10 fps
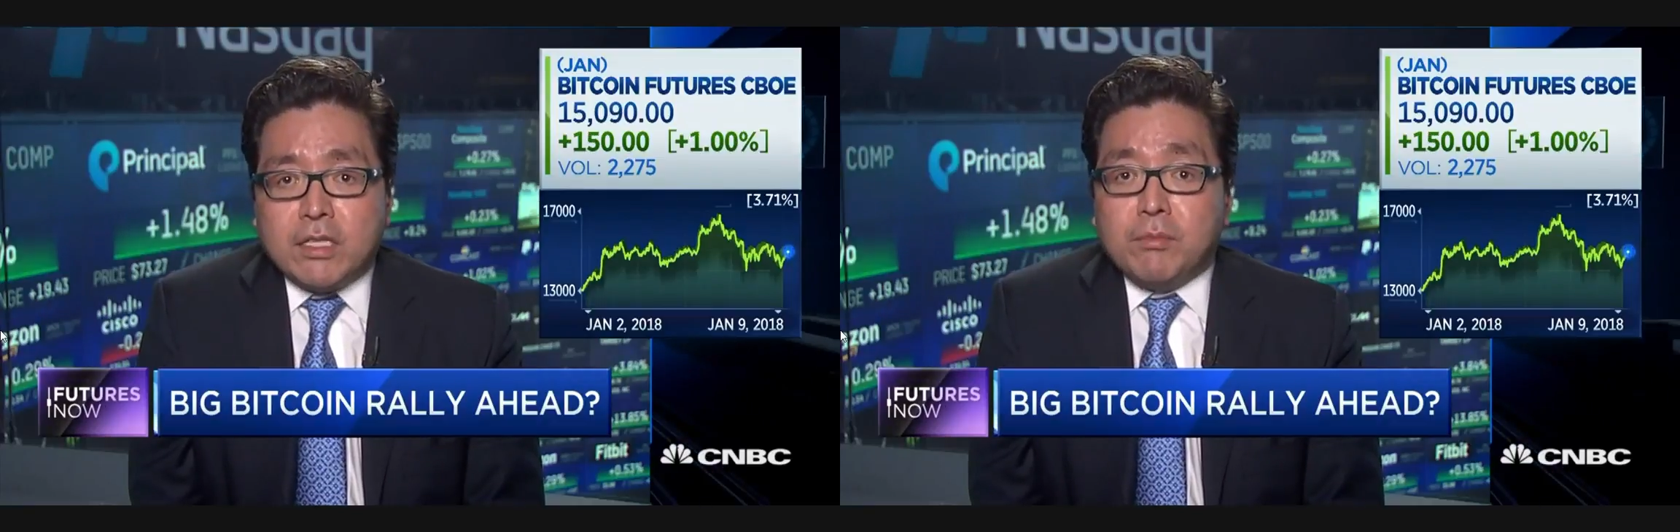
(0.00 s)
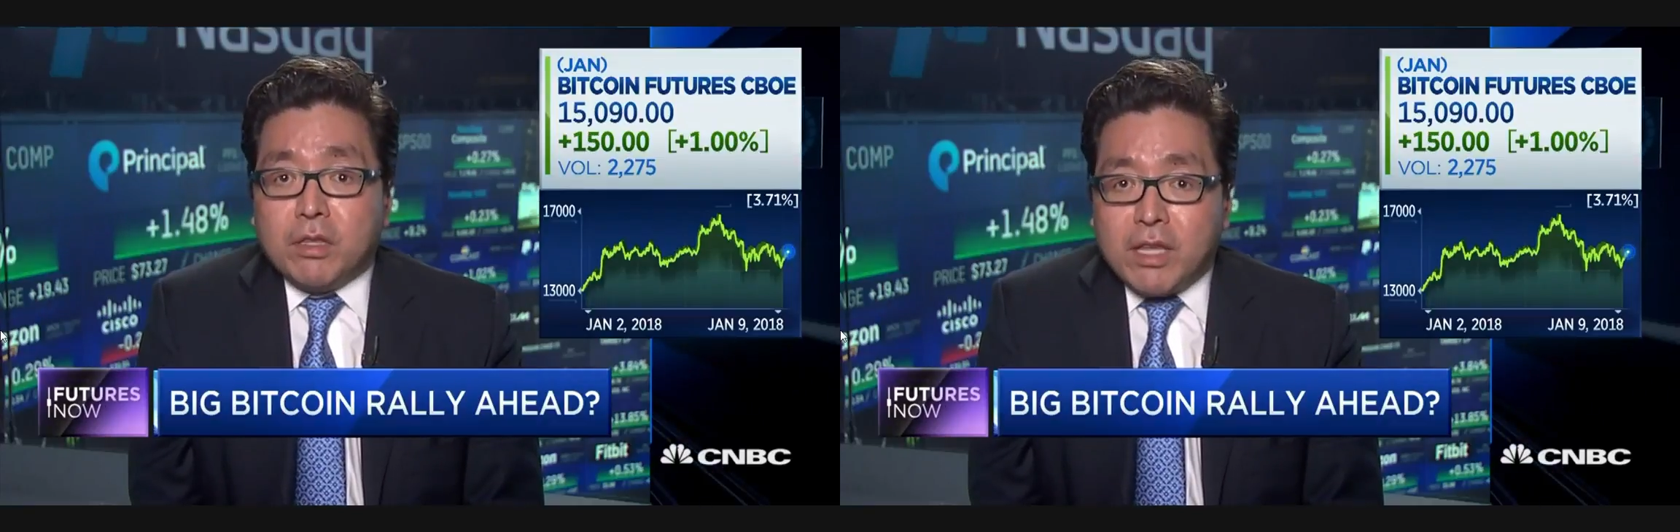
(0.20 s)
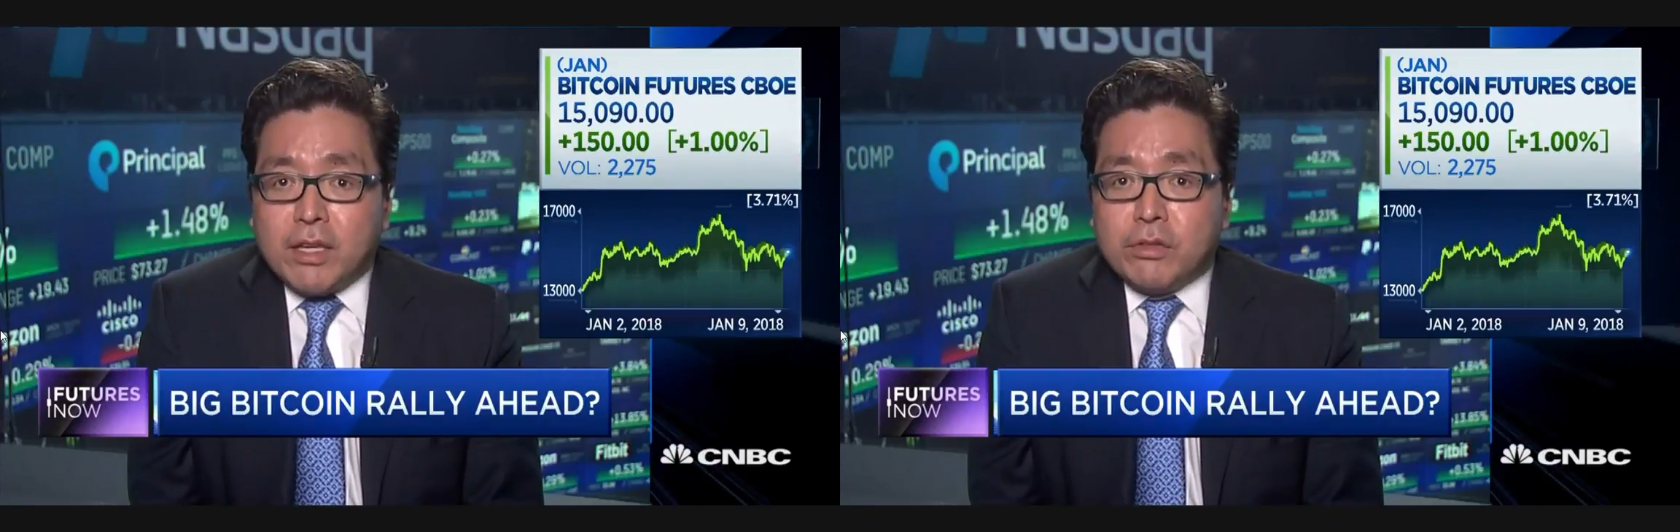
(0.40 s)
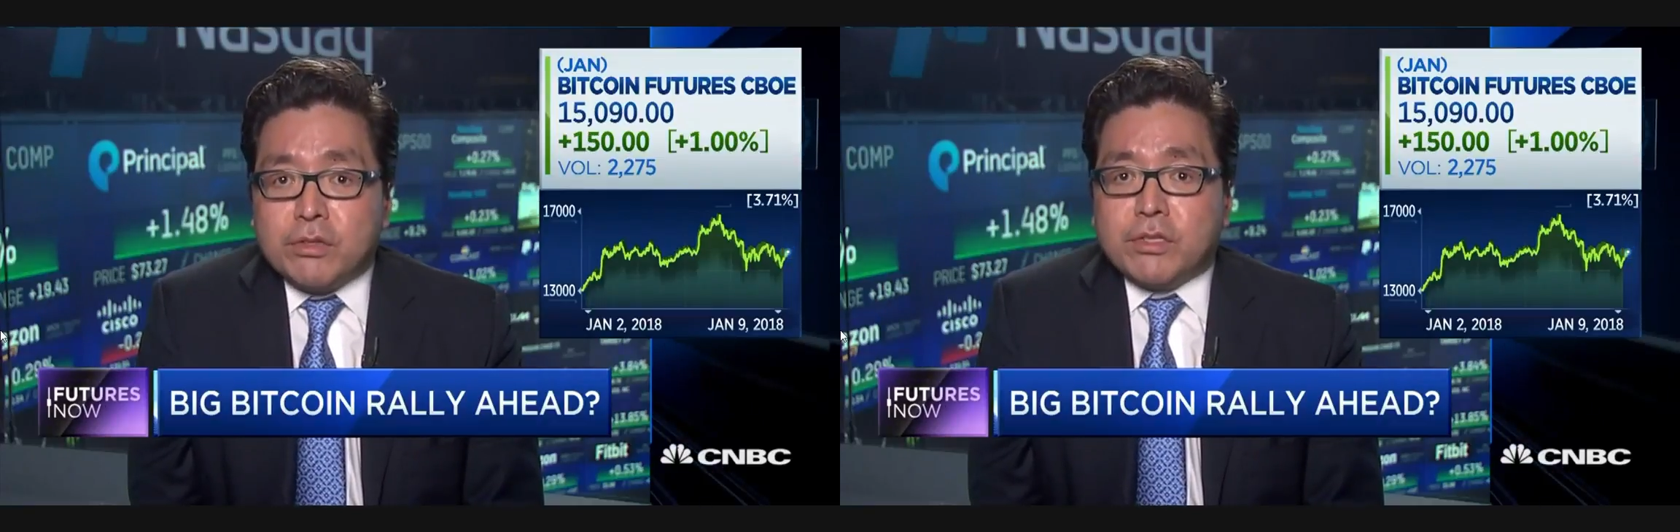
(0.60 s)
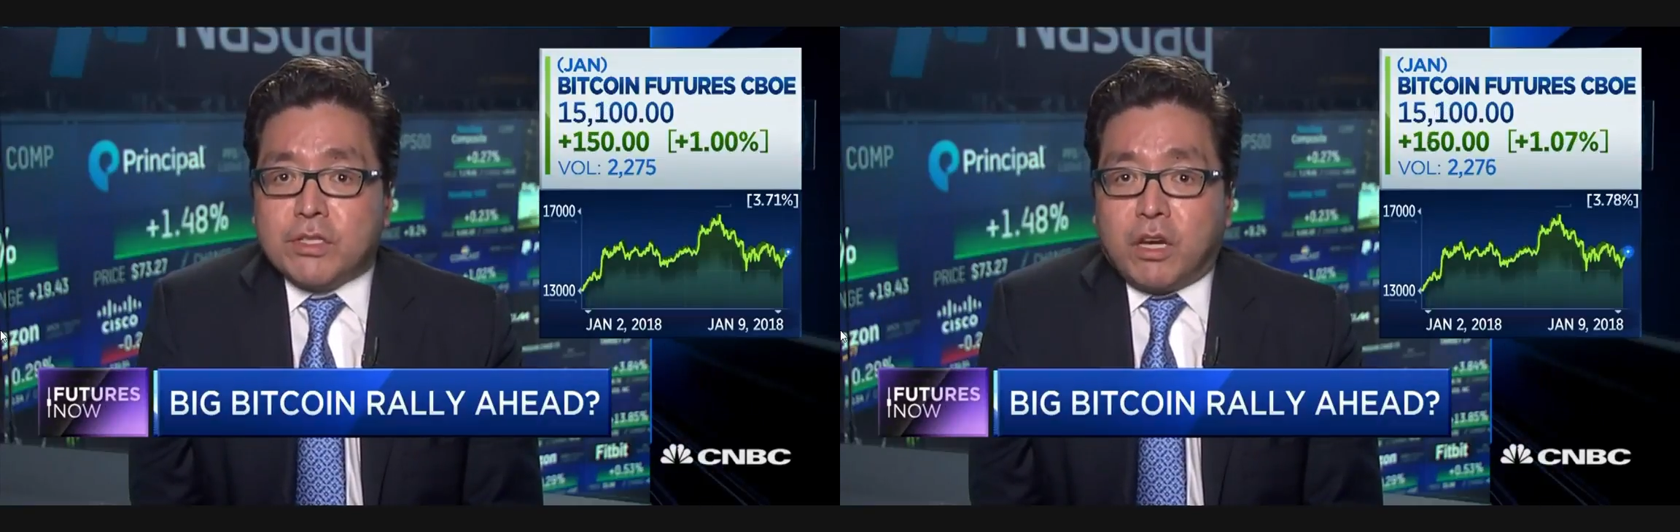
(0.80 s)
the
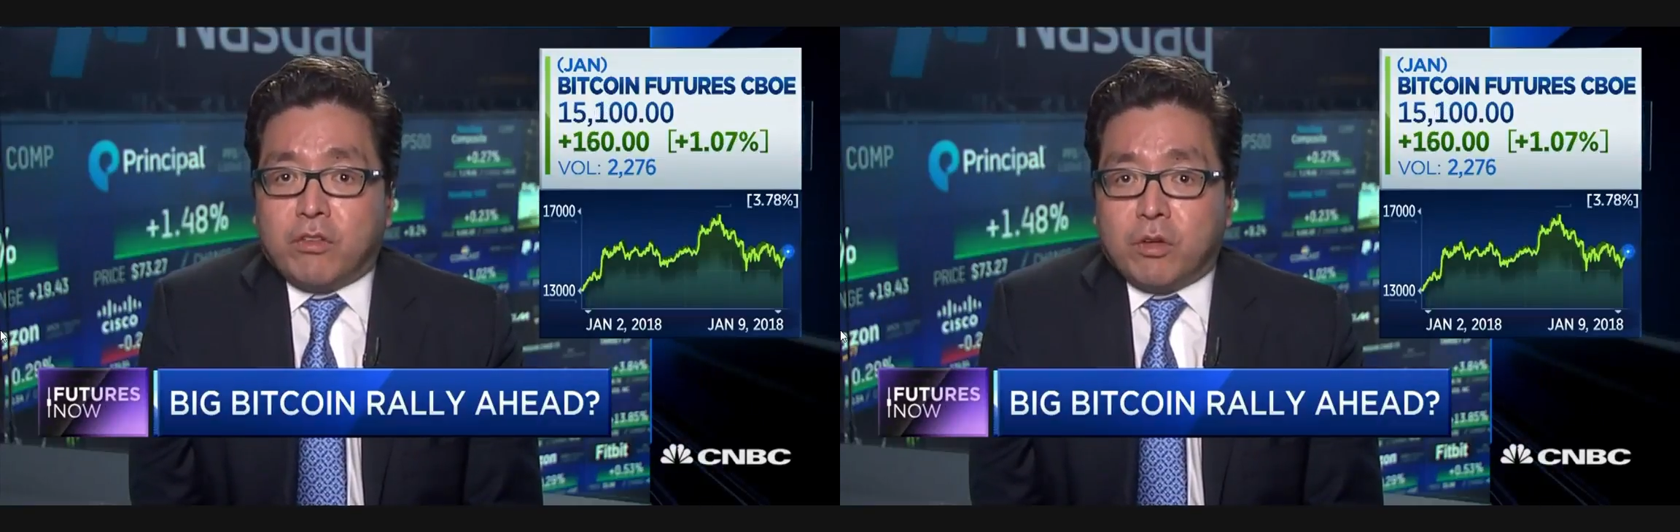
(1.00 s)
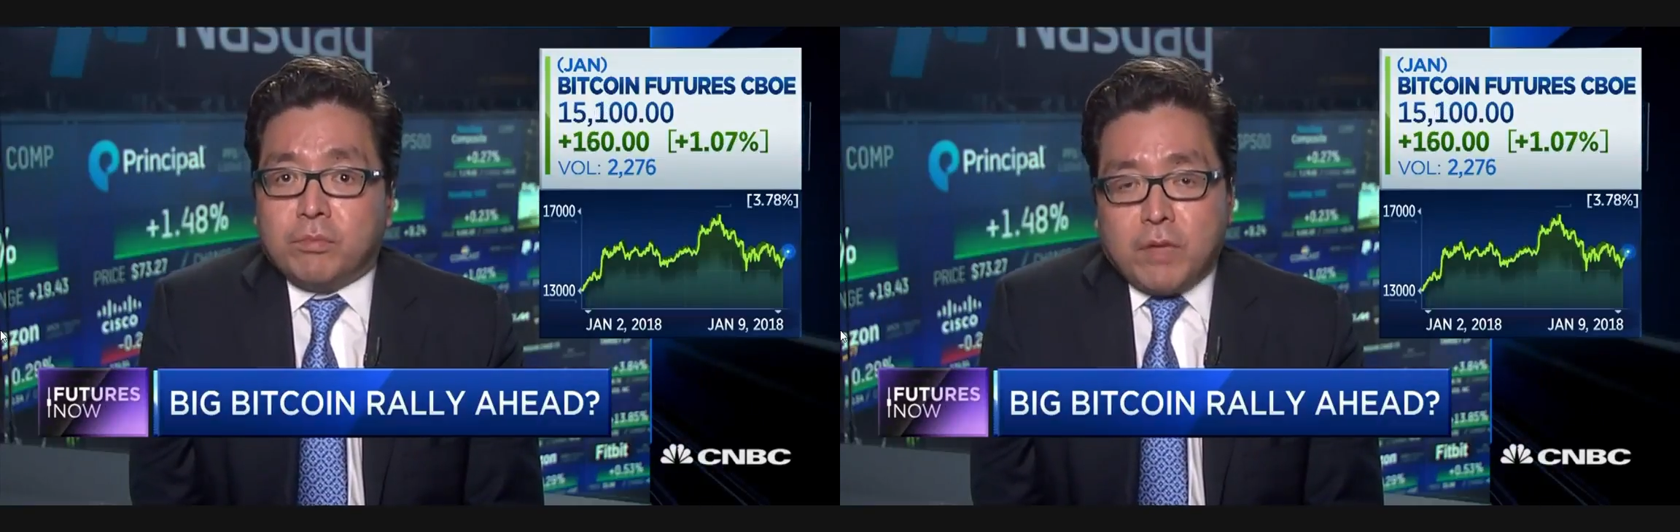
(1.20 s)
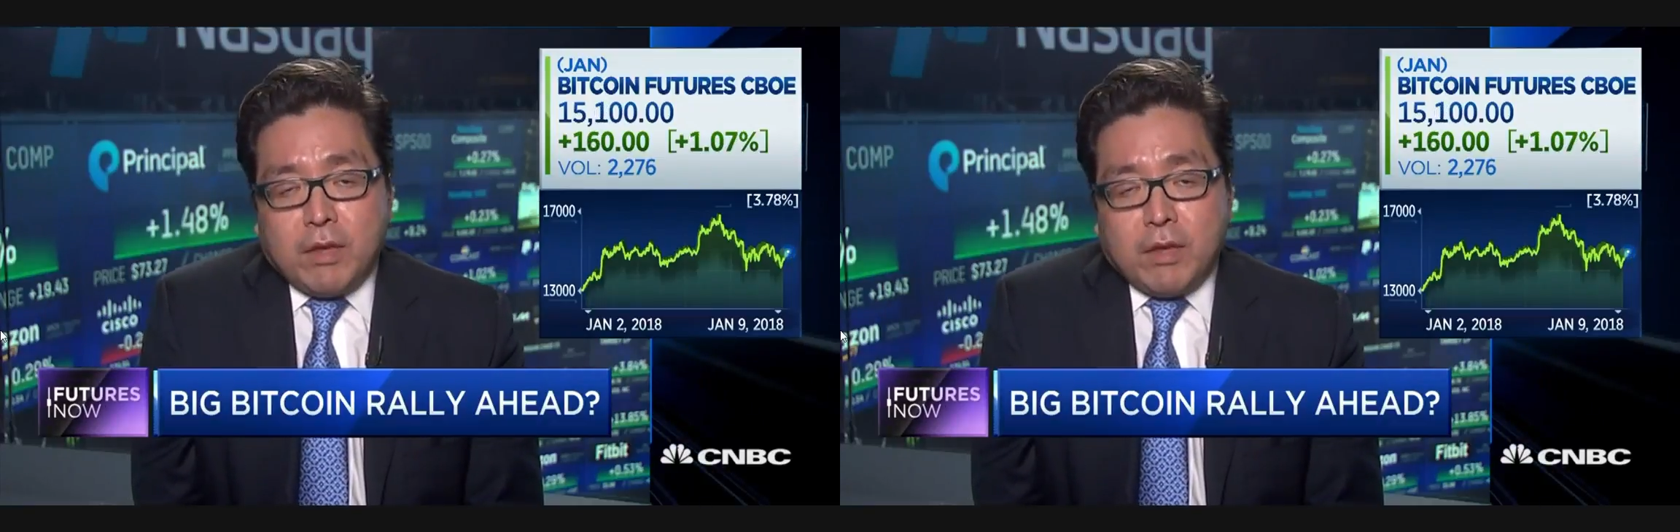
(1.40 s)
millennials discover